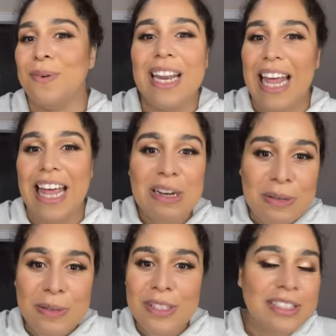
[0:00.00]
What
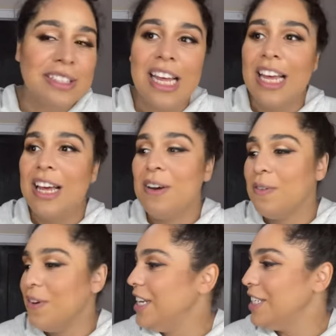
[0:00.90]
else?
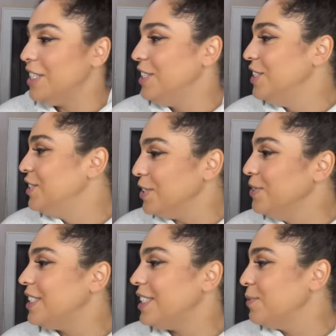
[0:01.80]
What
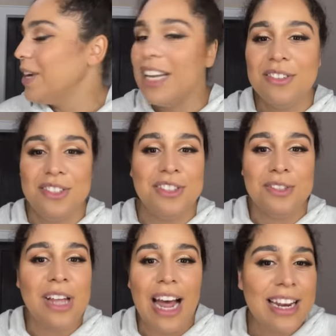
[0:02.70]
juice? What else?
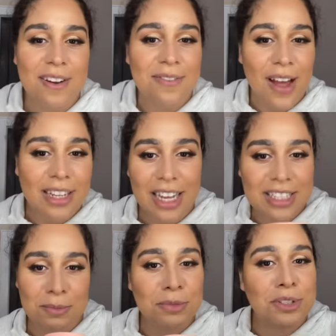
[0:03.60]
juice I need to find
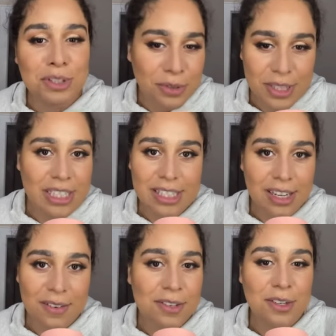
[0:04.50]
like some juicy
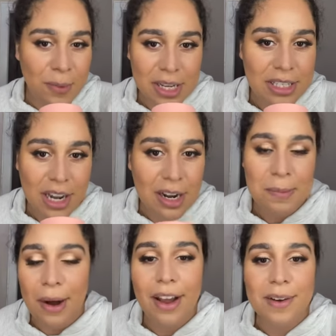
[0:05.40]
stuff so we could talk
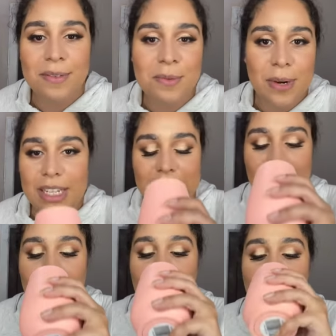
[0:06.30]
about every
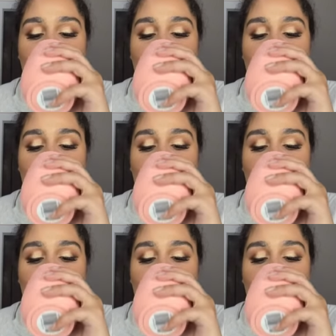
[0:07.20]
Wednesday.